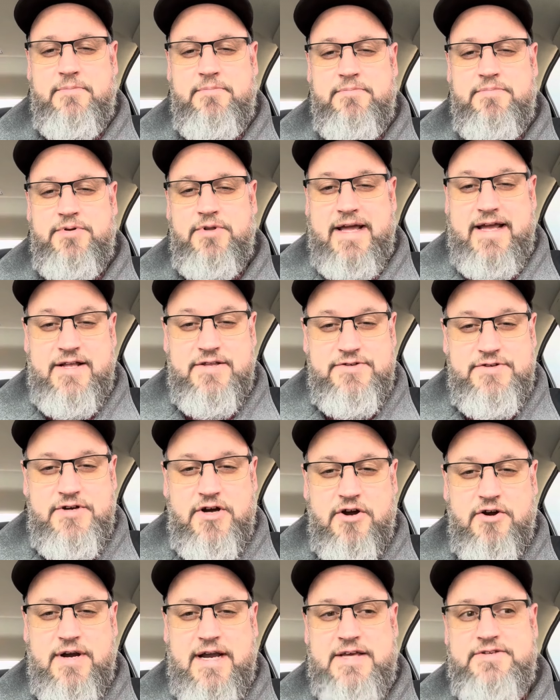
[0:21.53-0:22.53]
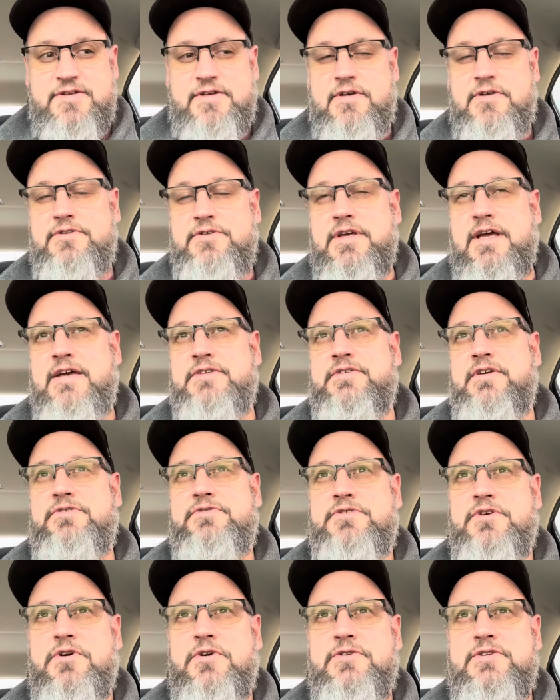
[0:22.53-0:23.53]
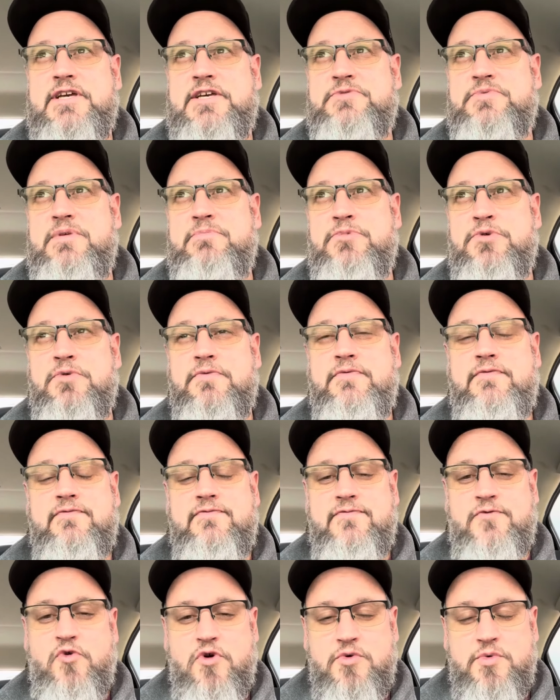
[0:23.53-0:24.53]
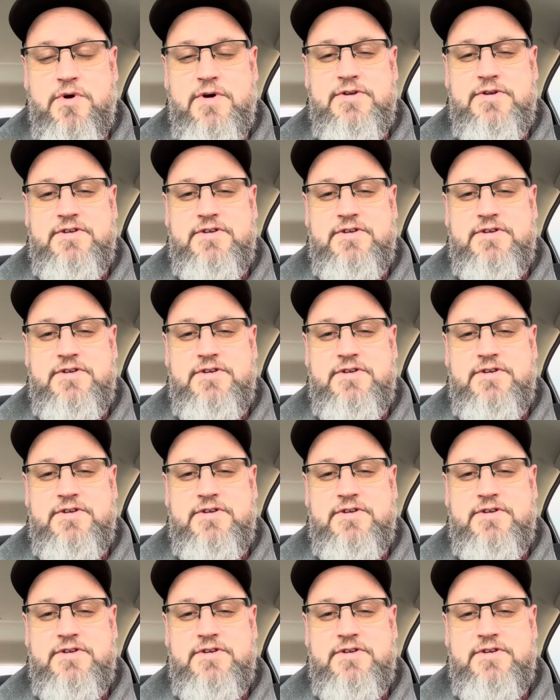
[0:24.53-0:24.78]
plans are as a church as we move forward.